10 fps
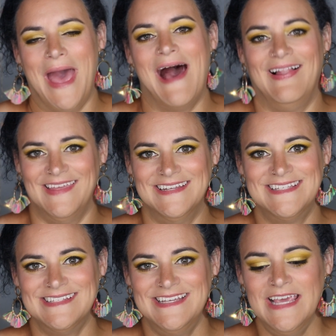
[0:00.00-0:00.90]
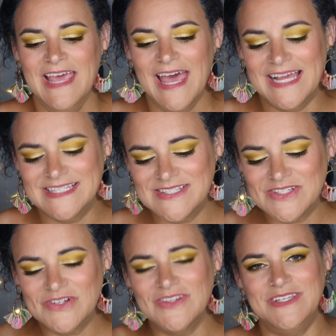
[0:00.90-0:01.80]
palette. And
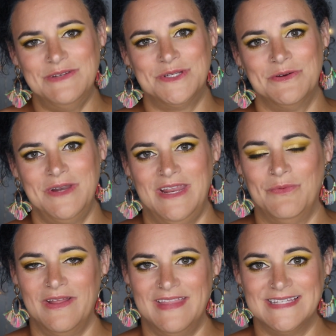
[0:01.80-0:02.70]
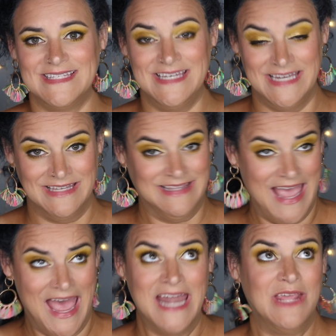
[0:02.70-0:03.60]
certainly you don't need one that's
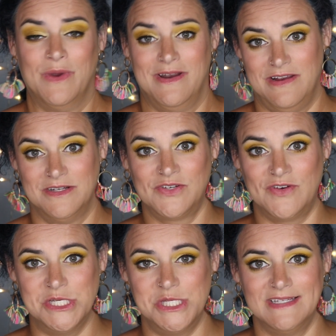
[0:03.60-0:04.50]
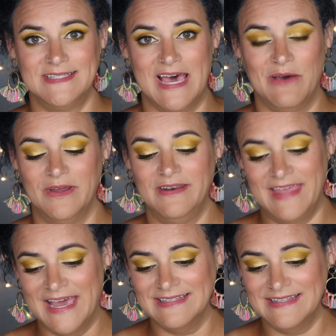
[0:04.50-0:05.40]
anywhere near as cringy as that one.
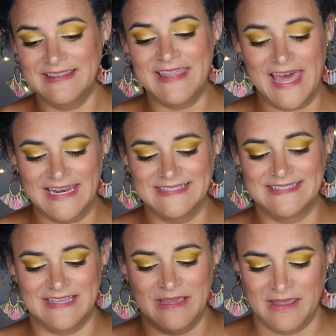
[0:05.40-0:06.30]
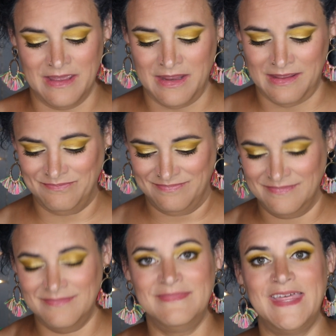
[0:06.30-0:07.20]
That that is a,
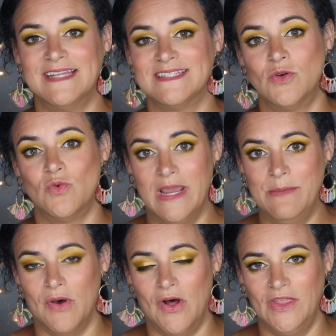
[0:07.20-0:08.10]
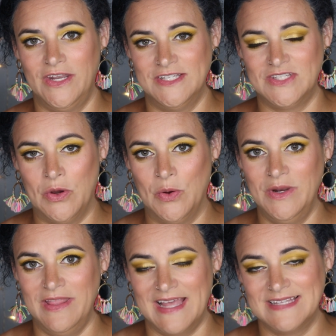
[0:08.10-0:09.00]
that is a gripe all in its
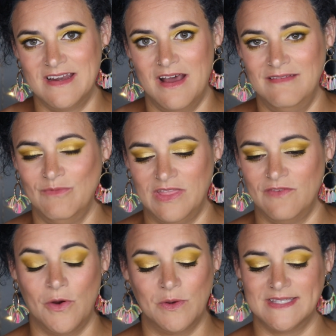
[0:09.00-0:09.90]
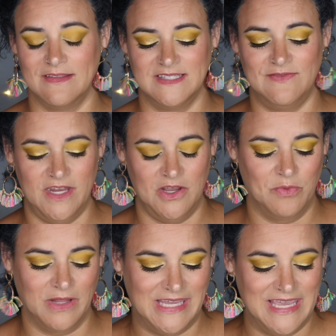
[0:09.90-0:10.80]
own, and that's not what the focus of this video
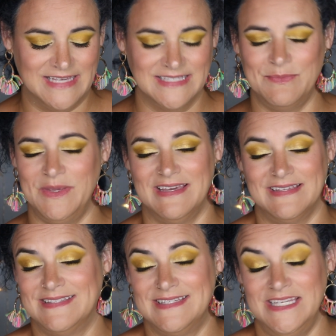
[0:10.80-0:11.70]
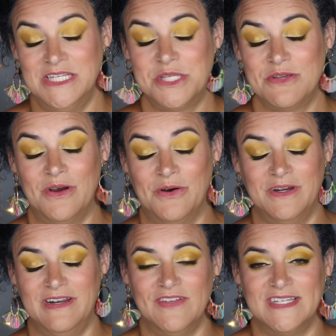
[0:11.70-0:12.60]
really is. Because to each their
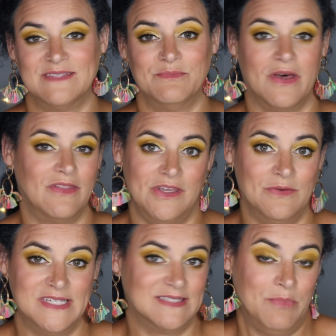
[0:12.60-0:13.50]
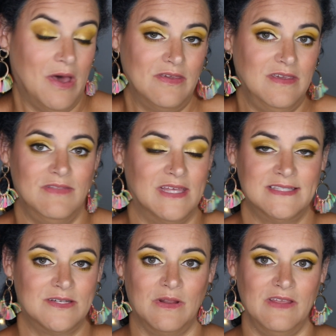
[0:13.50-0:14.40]
own, and if it doesn't bother you, it doesn't bother you.
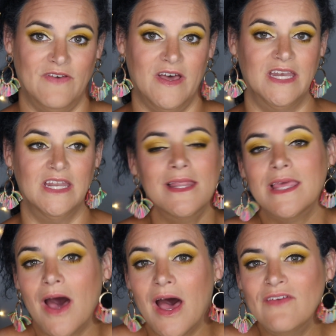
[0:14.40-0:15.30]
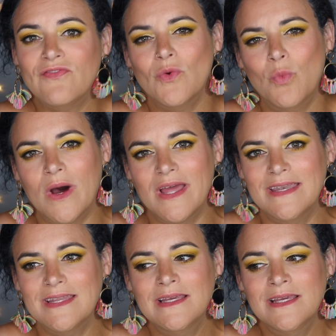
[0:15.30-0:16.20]
That's totally fine. Like I, for
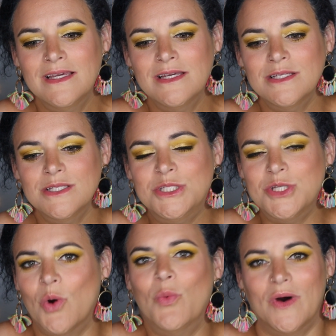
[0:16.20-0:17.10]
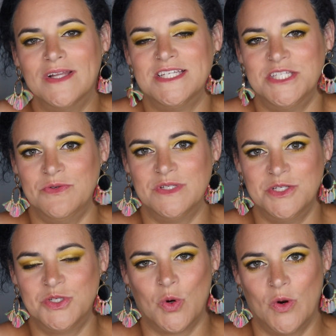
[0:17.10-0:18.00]
one, don't want to do a
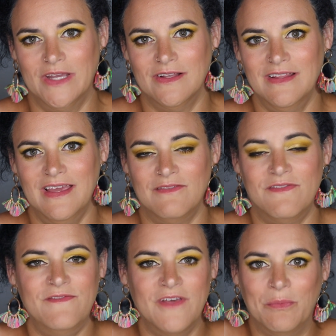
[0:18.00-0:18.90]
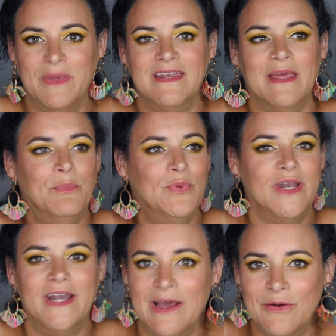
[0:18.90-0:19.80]
tutorial and film it and
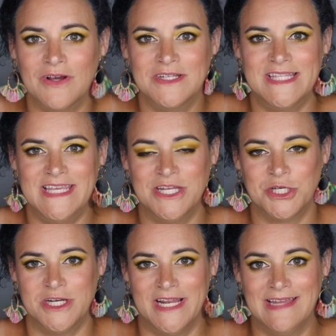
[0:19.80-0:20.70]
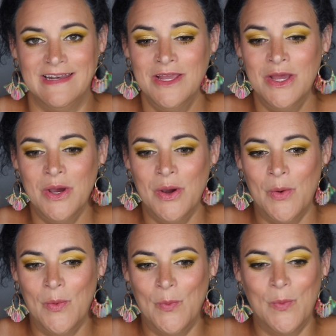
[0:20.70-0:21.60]
put it out onto the internet
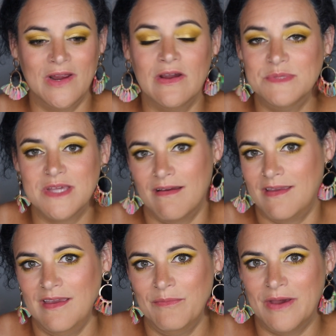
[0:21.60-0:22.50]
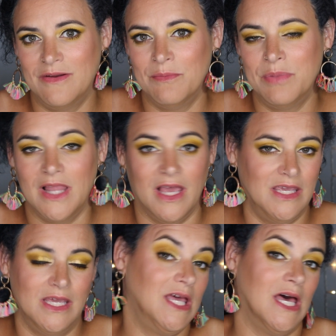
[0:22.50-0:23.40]
where I'm talking about
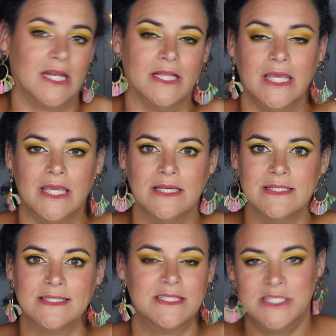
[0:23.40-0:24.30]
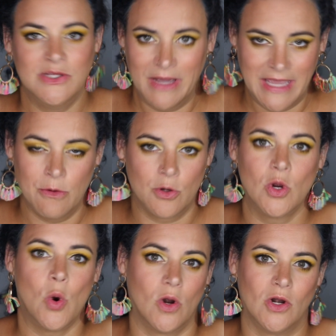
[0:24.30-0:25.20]
applying cunnilingus to my outer
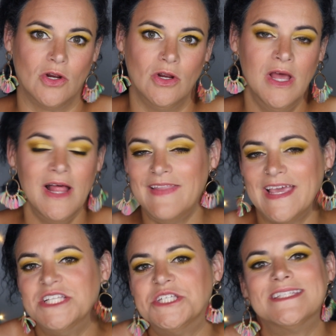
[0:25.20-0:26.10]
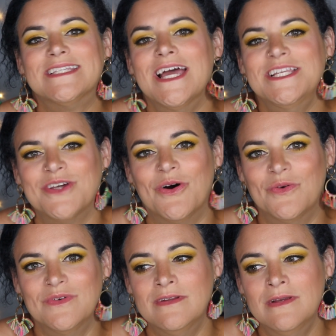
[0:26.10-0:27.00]
corner. Like I just, I
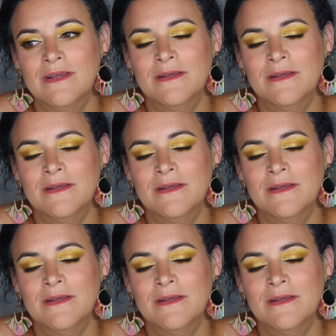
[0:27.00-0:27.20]
don't,